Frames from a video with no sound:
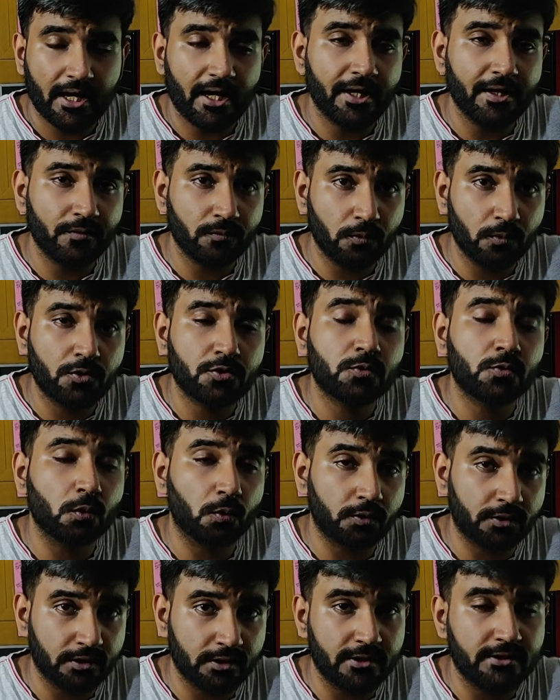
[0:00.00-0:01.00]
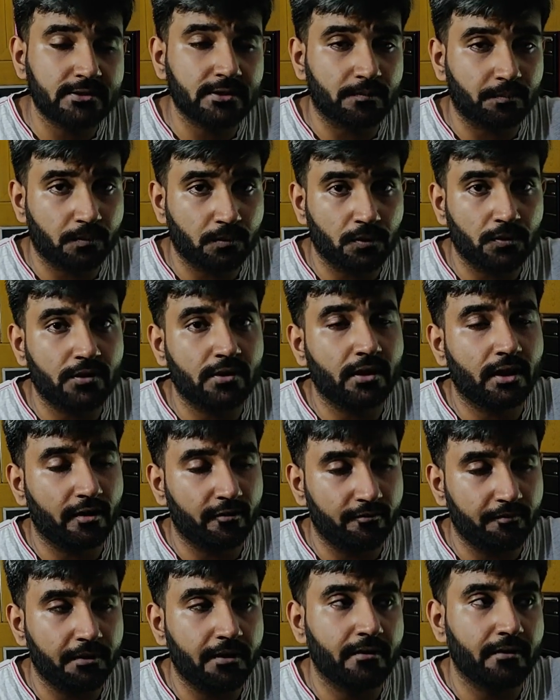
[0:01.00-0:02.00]
I would totally support the
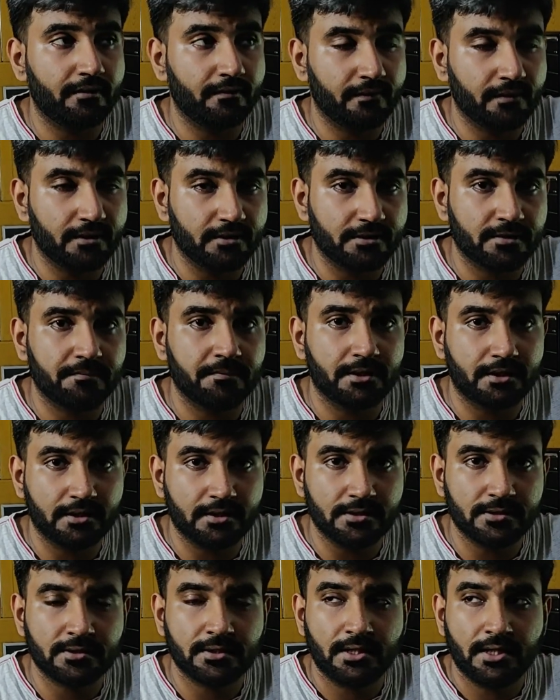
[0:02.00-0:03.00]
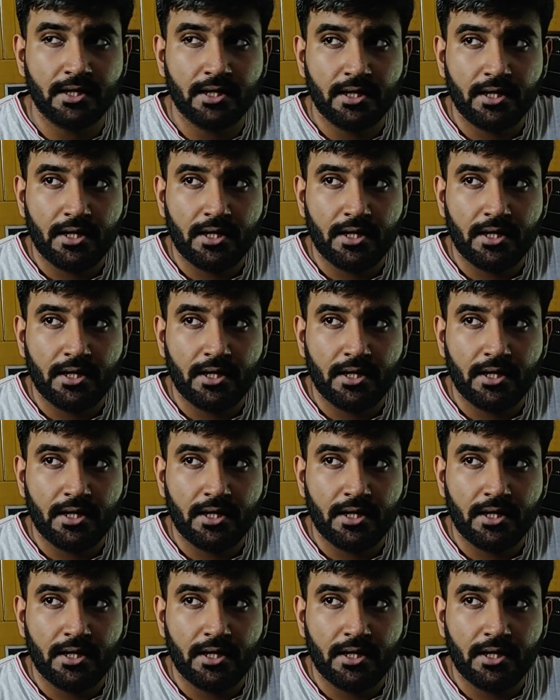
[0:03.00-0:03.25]
government in this, because